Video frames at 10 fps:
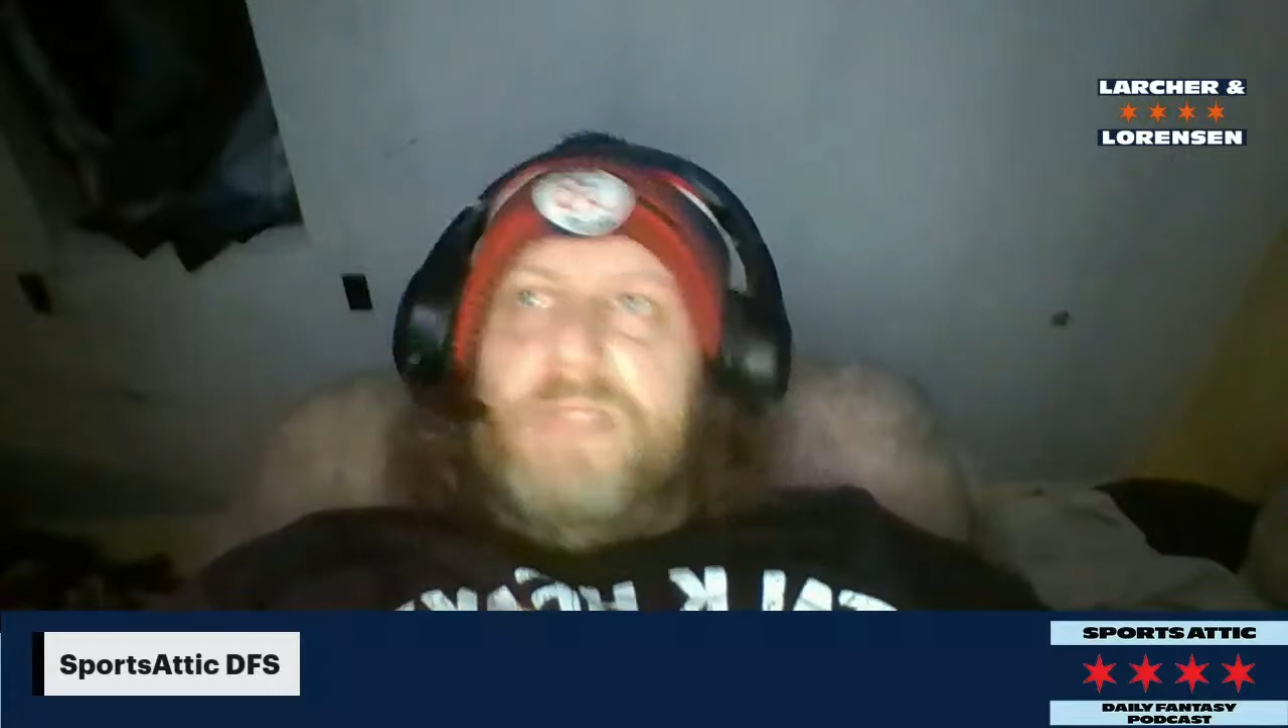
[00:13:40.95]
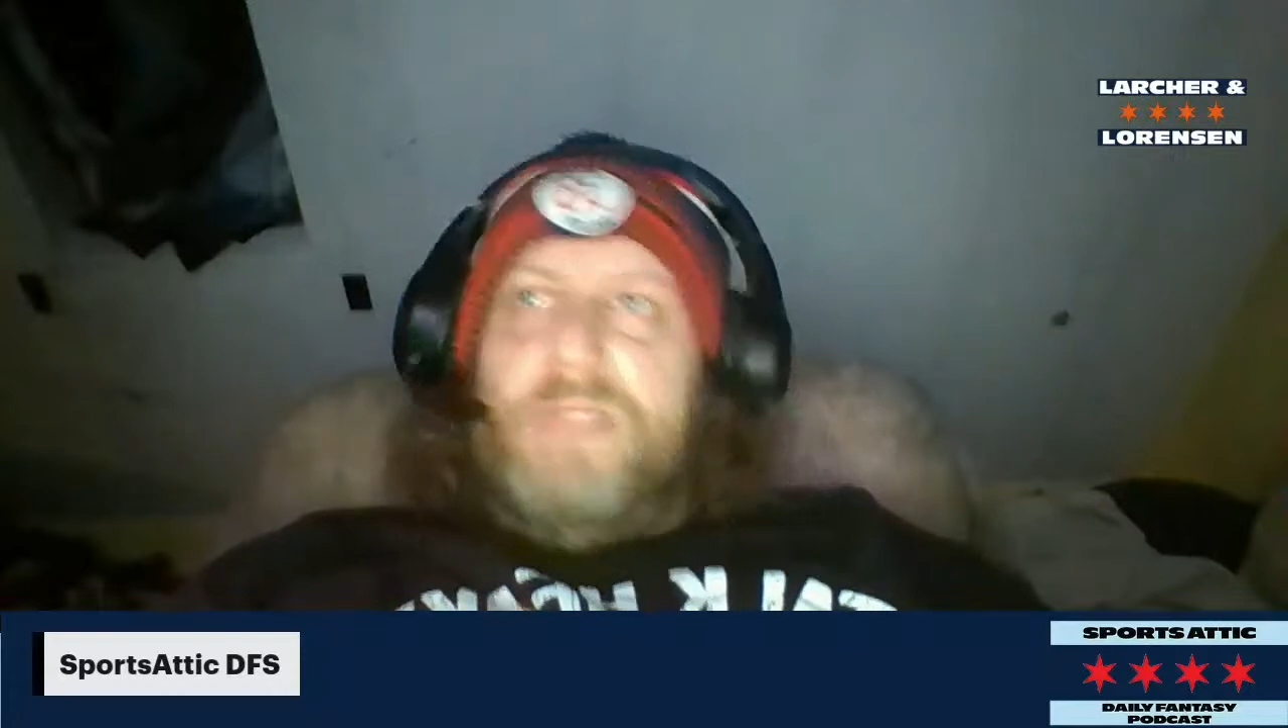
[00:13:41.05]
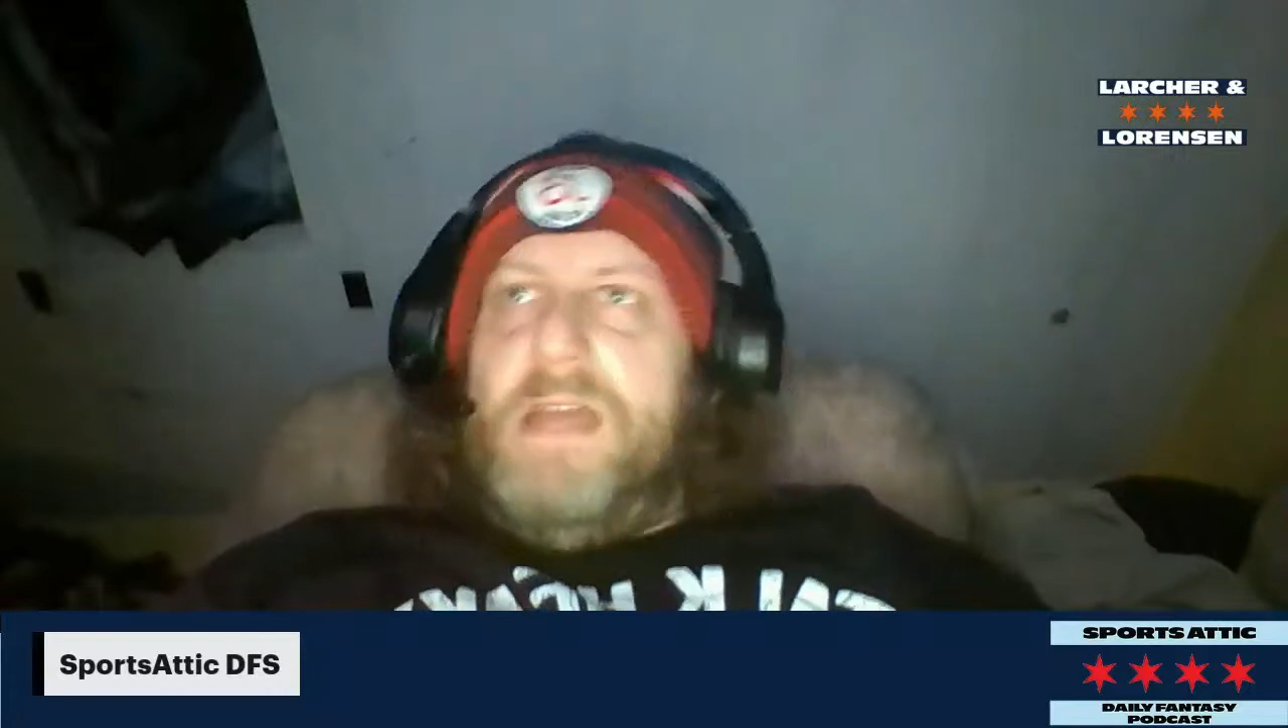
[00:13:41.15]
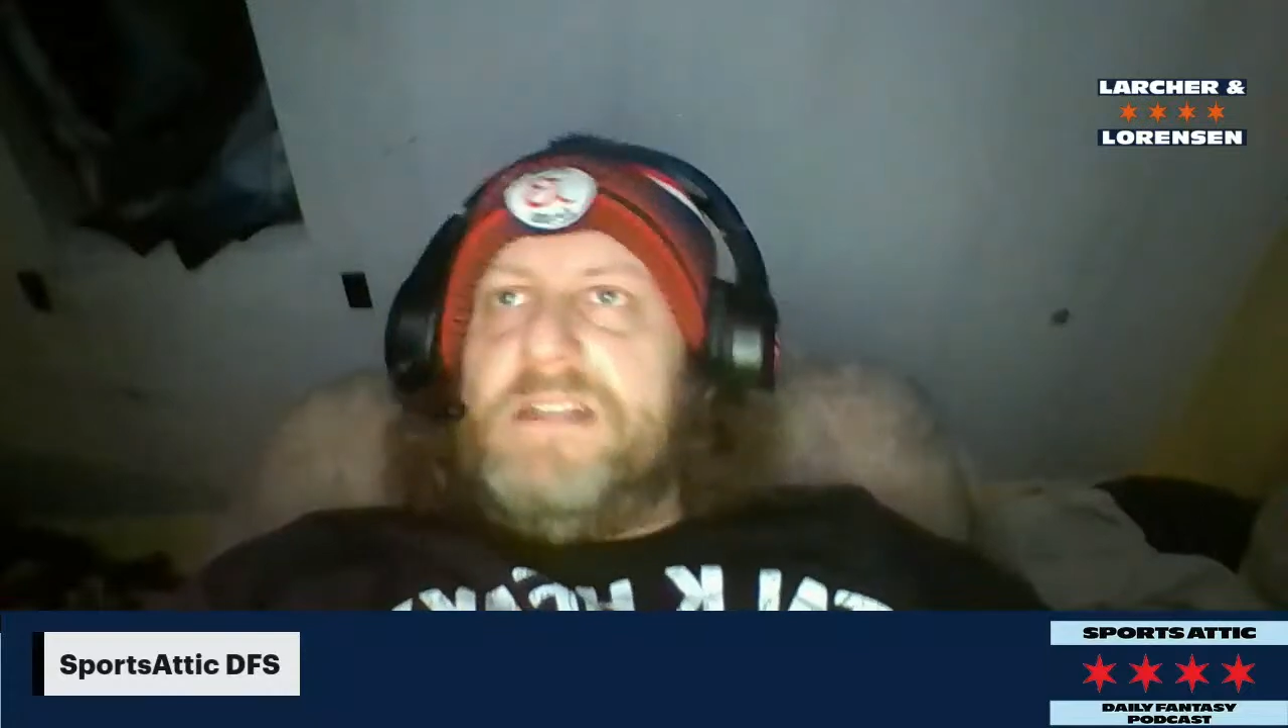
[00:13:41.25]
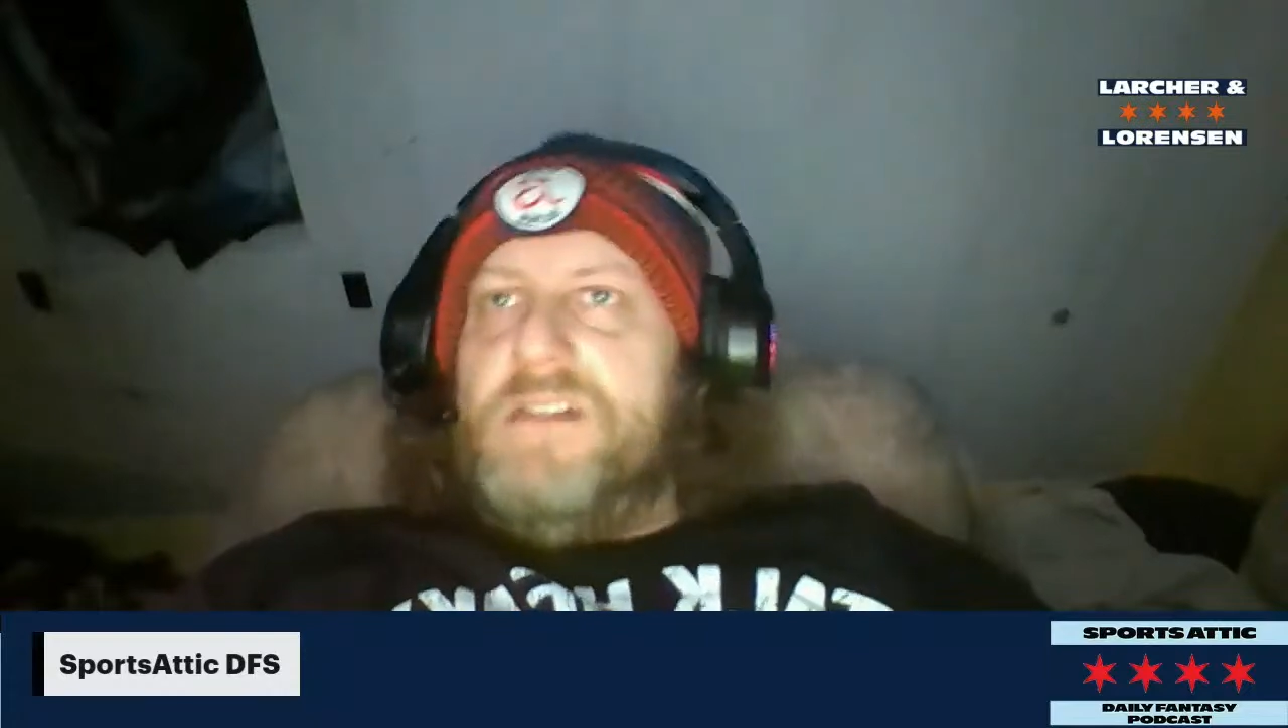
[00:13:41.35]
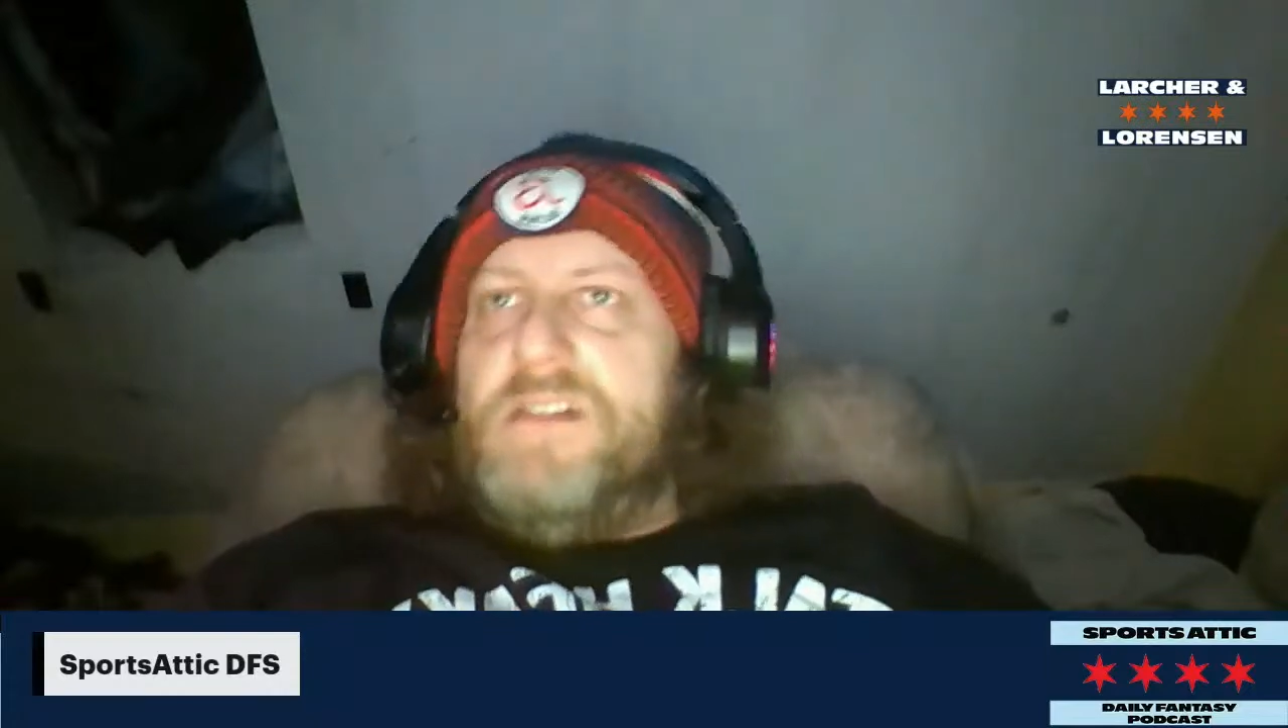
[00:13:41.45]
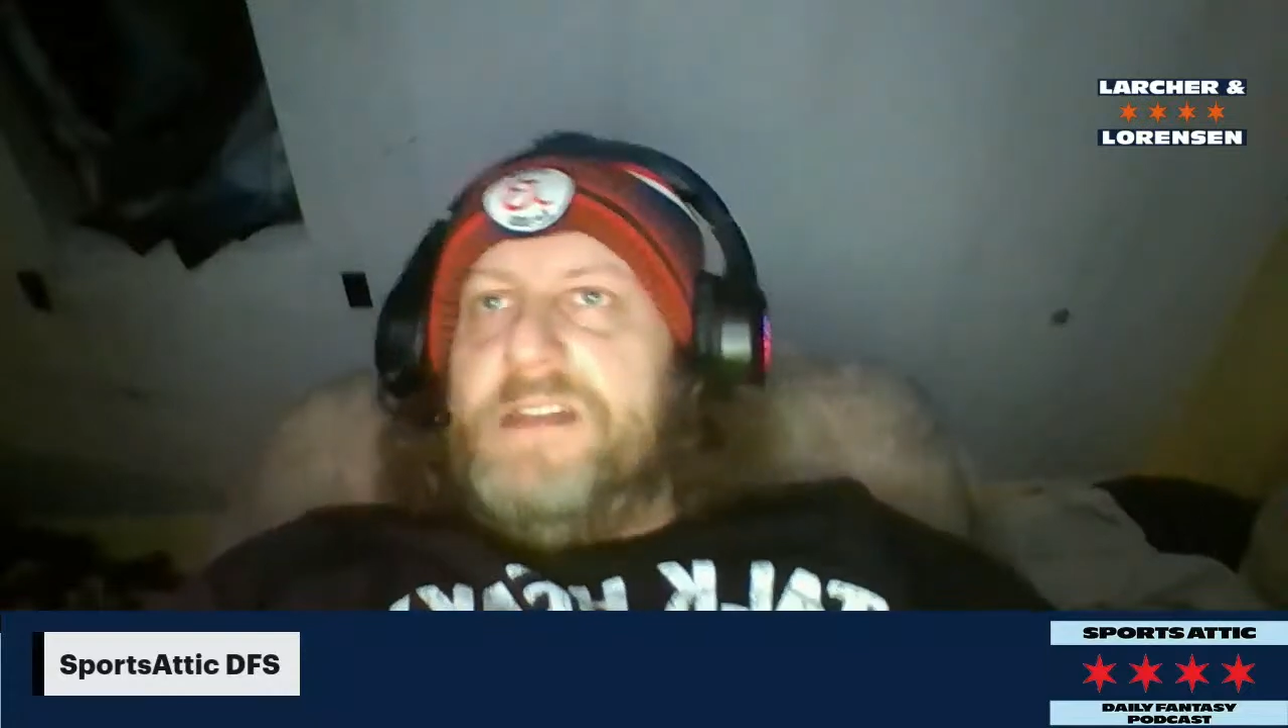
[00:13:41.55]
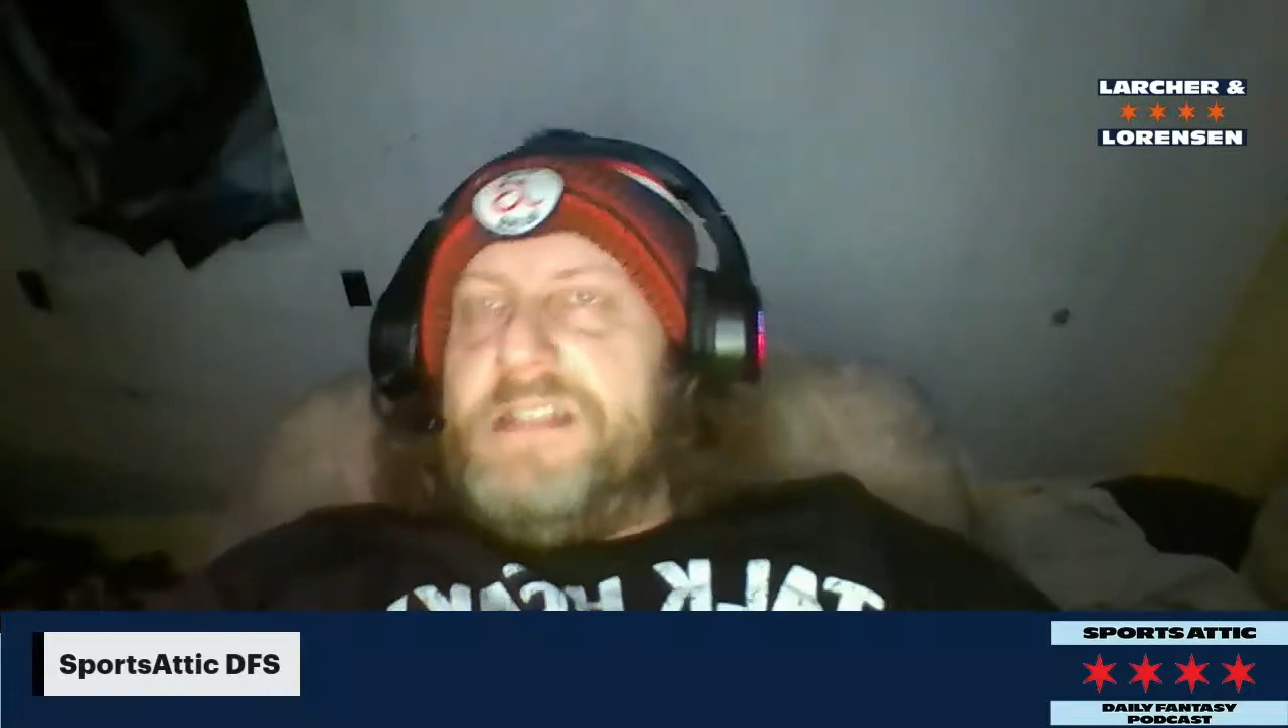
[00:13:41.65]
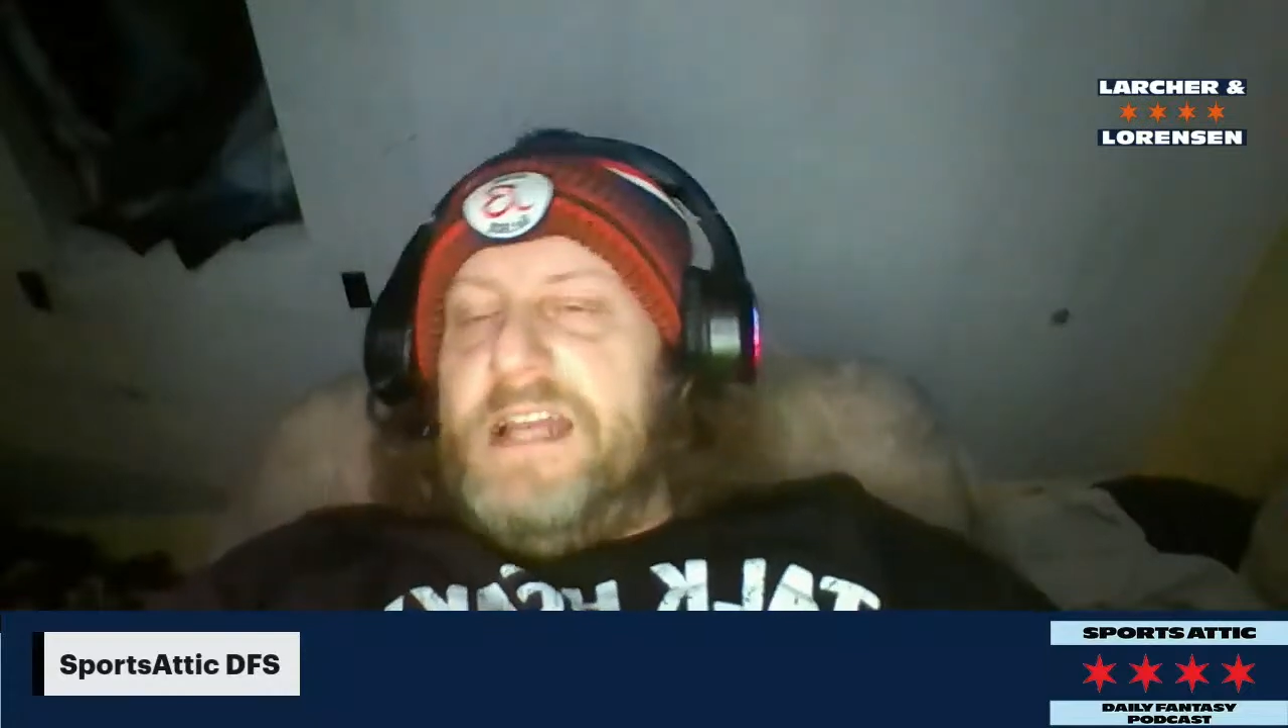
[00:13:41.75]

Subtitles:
into the main slate,